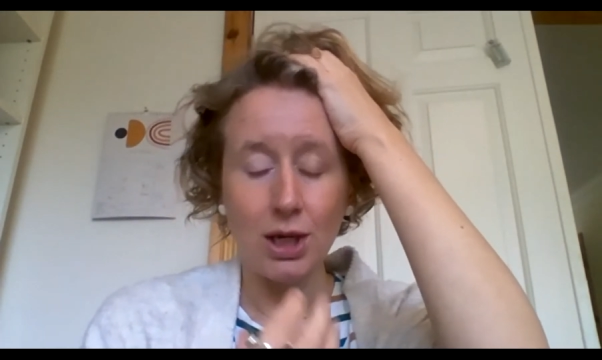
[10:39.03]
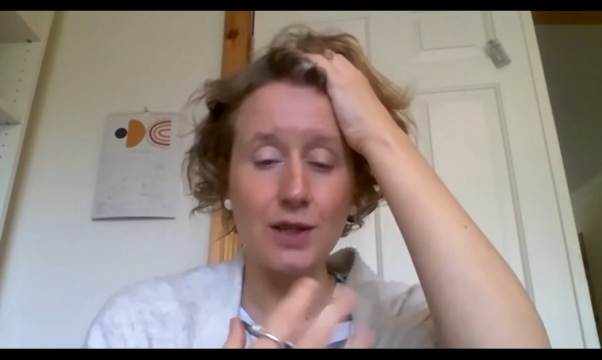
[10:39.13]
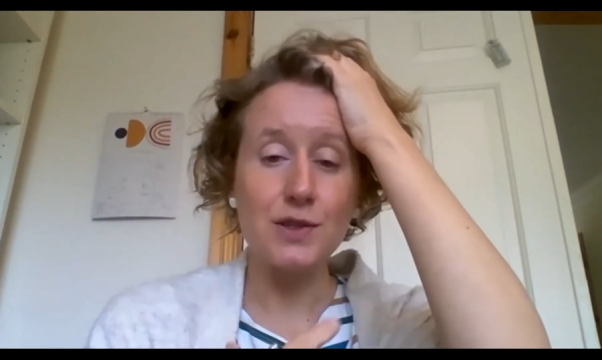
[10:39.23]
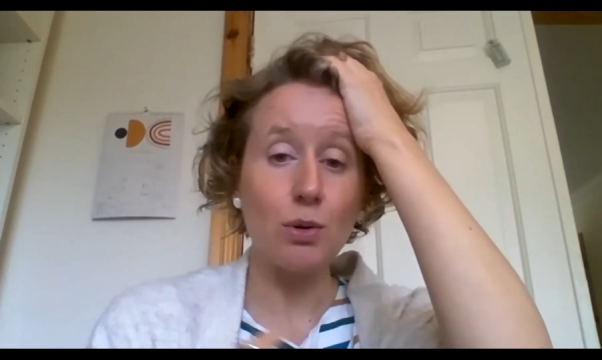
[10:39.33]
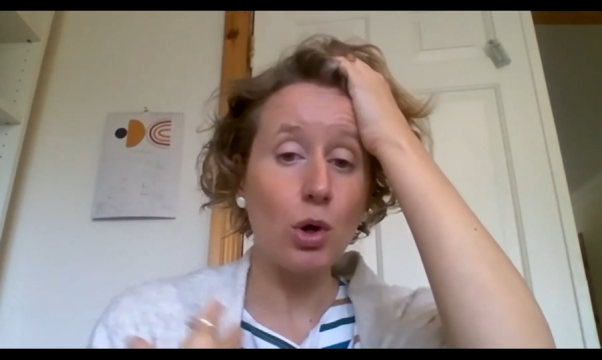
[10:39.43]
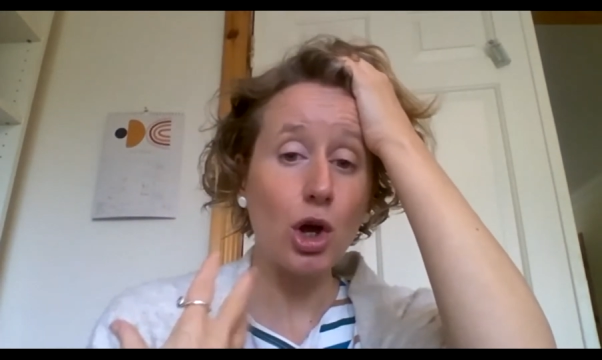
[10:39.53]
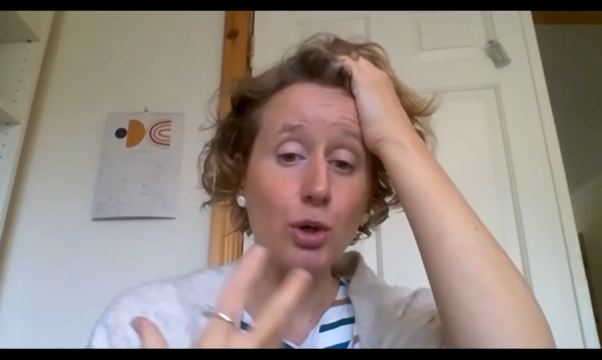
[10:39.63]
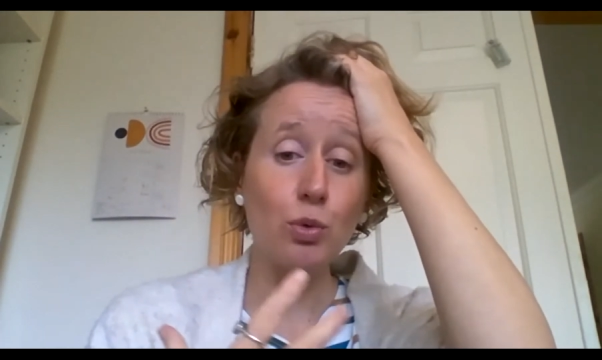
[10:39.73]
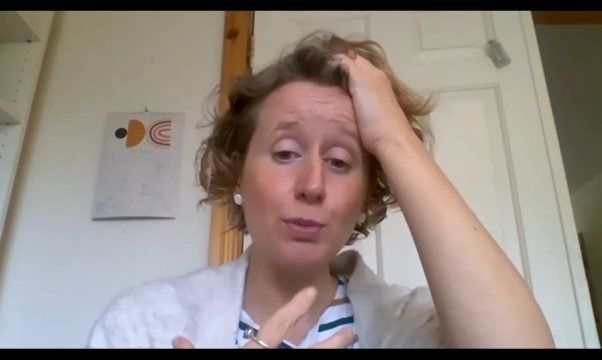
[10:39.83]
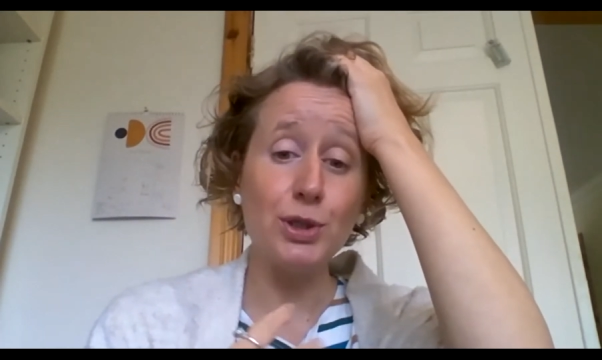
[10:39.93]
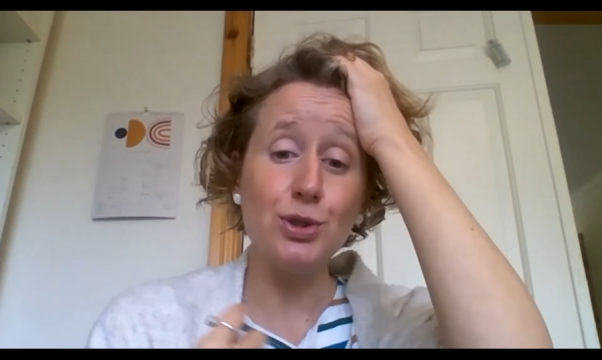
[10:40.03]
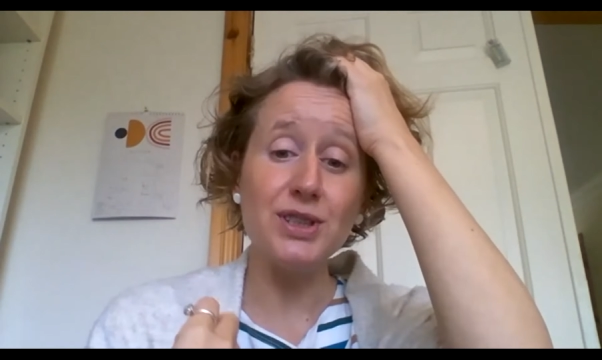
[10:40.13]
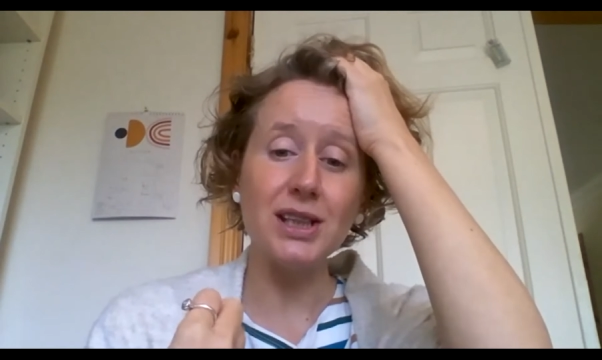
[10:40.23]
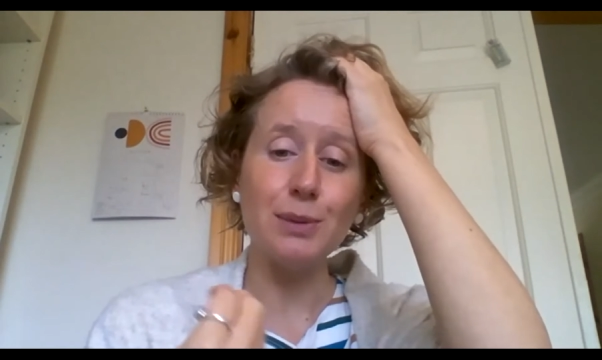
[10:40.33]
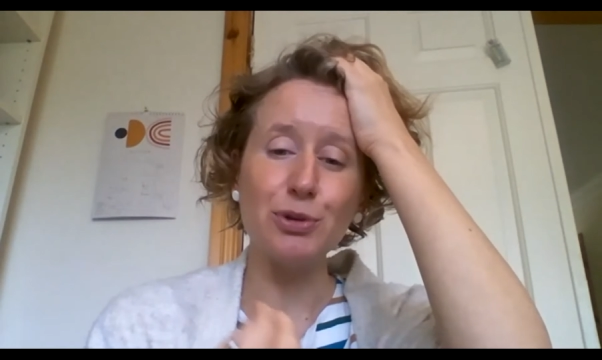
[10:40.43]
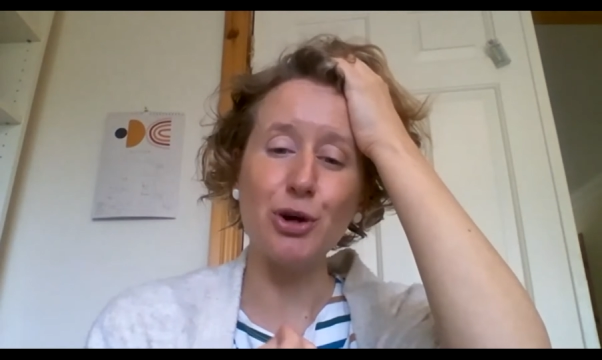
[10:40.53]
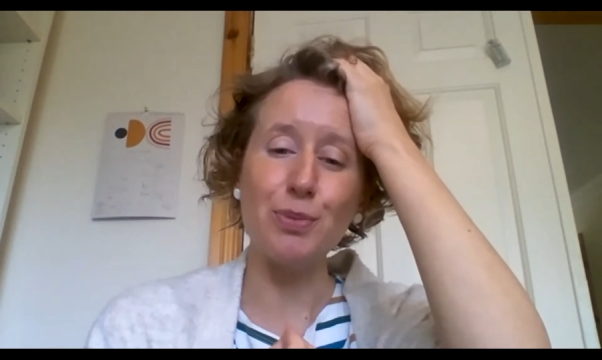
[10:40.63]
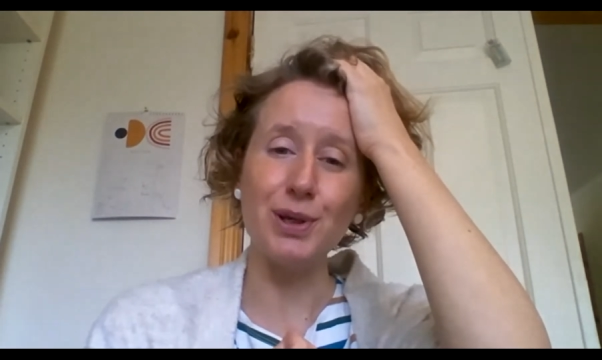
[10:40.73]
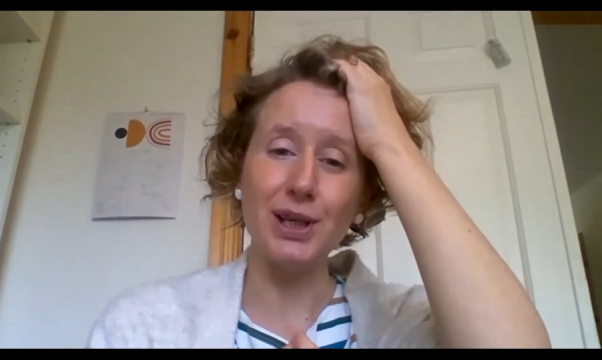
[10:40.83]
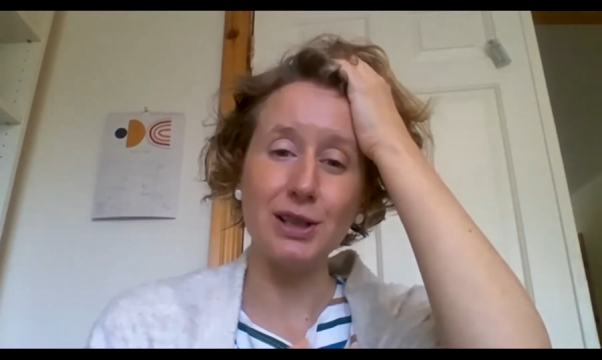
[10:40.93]
And so a lot of women using
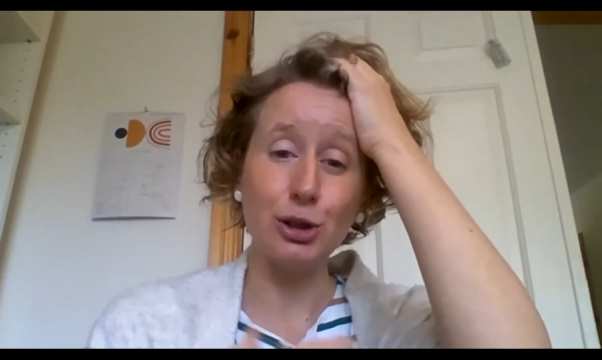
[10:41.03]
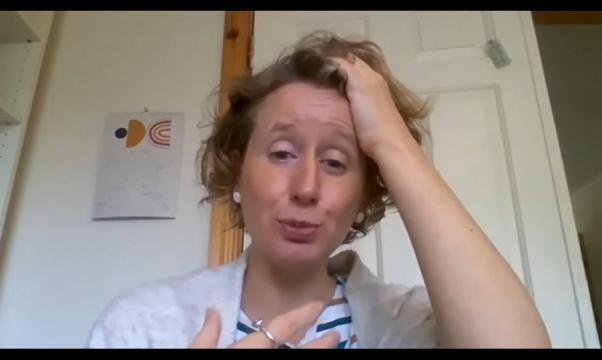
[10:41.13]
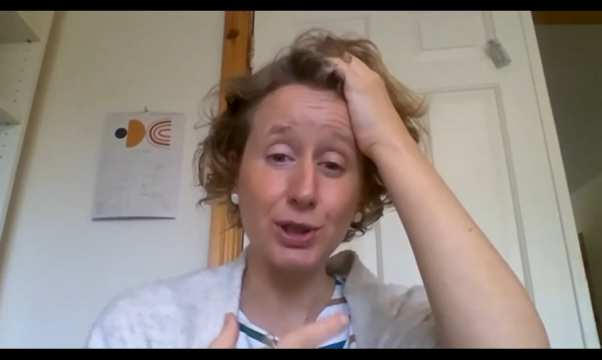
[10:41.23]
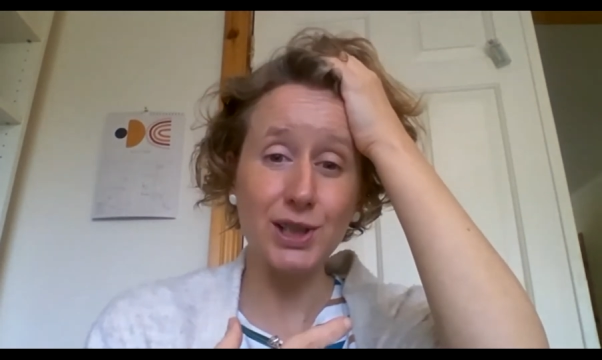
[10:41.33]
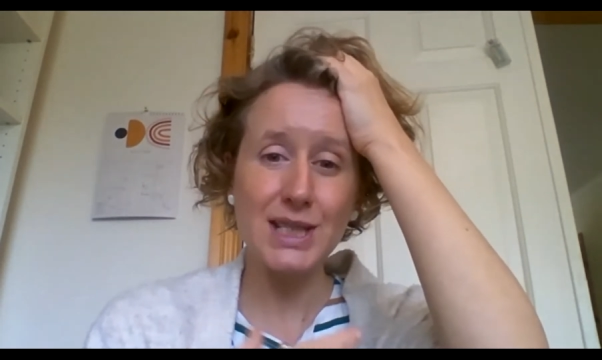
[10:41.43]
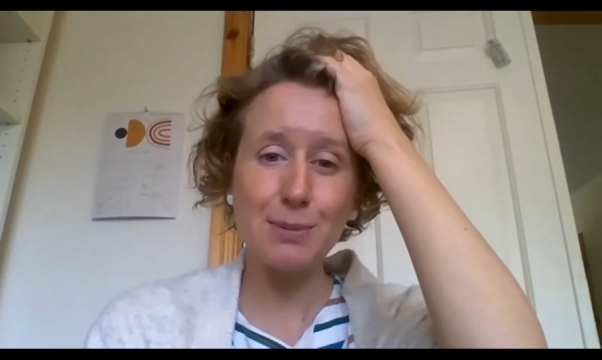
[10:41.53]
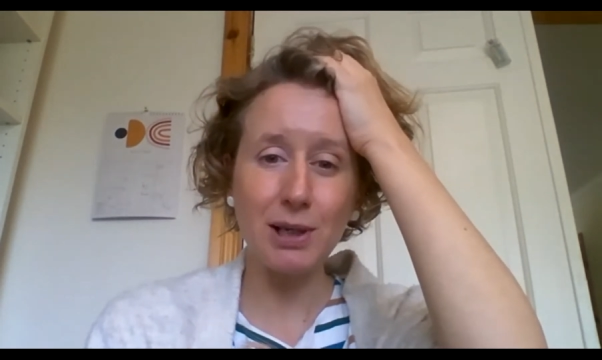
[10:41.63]
inappropriate lubricants